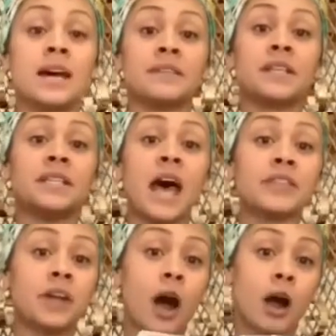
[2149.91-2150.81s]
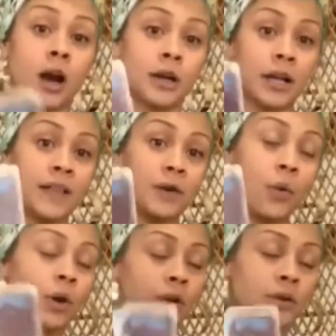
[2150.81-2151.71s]
The Death card in the
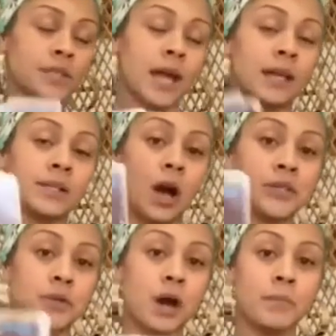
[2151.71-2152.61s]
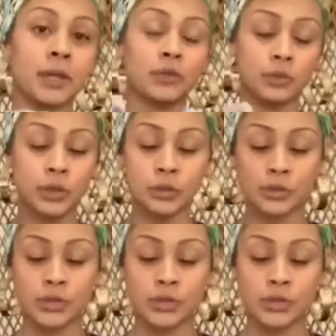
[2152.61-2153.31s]
Oracle deck is also coming through.